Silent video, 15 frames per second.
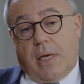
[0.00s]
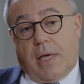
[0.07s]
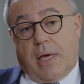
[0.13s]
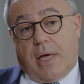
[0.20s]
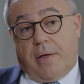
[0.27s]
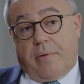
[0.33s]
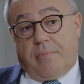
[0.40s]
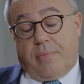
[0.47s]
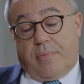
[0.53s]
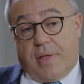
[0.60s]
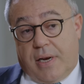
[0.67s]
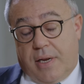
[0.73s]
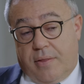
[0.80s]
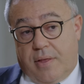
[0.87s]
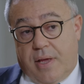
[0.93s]
Um,
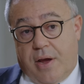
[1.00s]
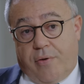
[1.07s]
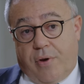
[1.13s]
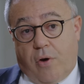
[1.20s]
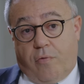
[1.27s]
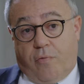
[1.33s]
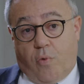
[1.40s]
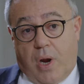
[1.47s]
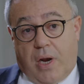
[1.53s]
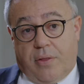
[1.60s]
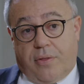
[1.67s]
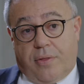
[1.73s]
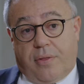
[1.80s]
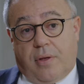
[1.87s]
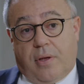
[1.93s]
then in the area of
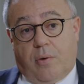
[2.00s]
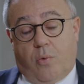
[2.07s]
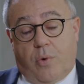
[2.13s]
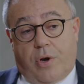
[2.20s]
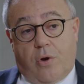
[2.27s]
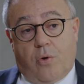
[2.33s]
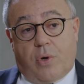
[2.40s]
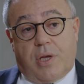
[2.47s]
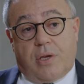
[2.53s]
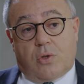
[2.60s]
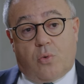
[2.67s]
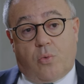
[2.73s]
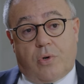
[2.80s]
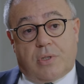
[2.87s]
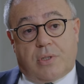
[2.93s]
wealth, uh, we're looking
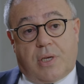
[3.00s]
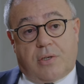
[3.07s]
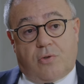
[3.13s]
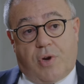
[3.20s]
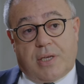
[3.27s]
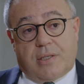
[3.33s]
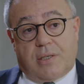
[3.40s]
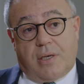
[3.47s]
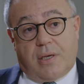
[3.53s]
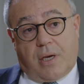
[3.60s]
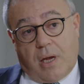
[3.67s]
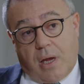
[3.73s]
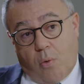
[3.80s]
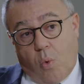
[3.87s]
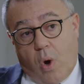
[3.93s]
towards addressing
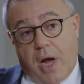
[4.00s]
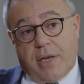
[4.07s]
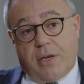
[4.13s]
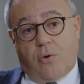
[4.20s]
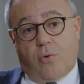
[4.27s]
a wider